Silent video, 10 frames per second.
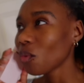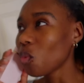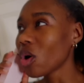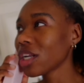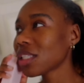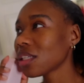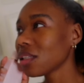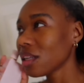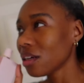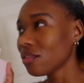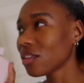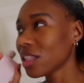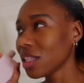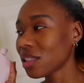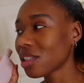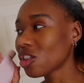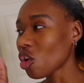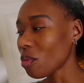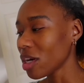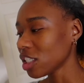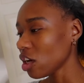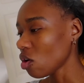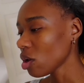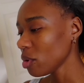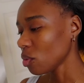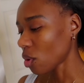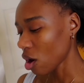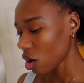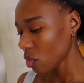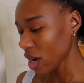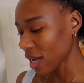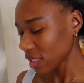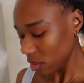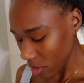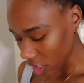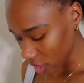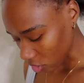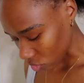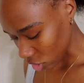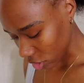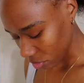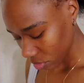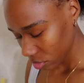wanted to love this so much. And don't get me wrong, when I smell it, oh shit.